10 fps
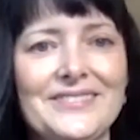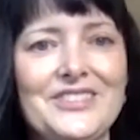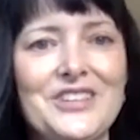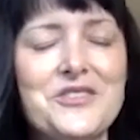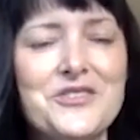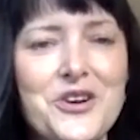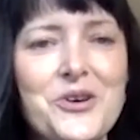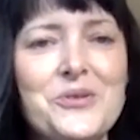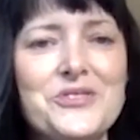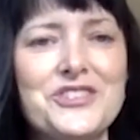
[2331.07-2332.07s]
She had
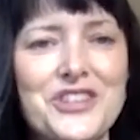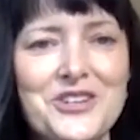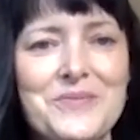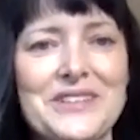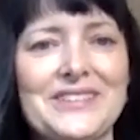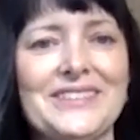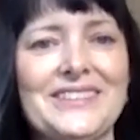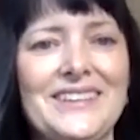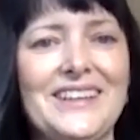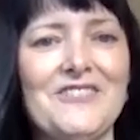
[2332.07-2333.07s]
no judgment
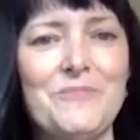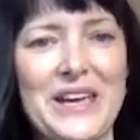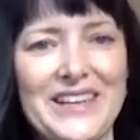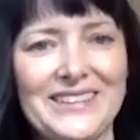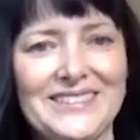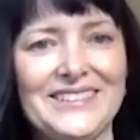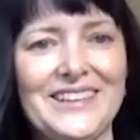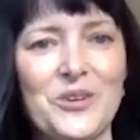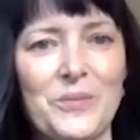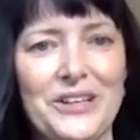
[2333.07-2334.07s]
of pain
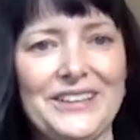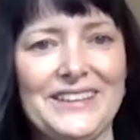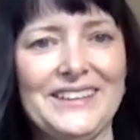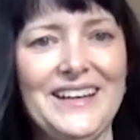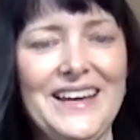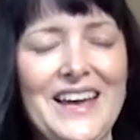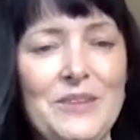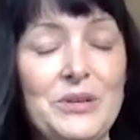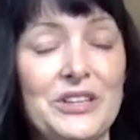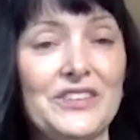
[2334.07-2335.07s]
in her body.
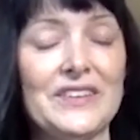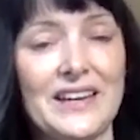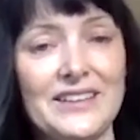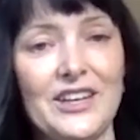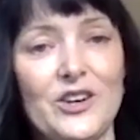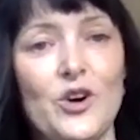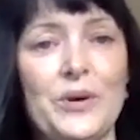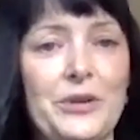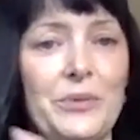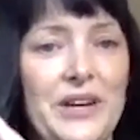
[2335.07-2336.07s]
And because of that, it all
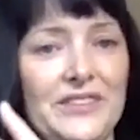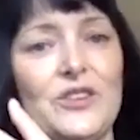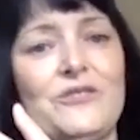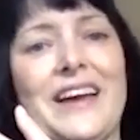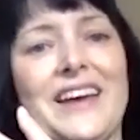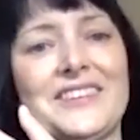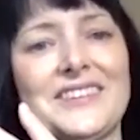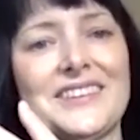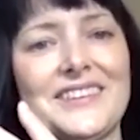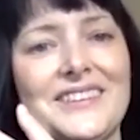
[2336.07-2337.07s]
went away so fast.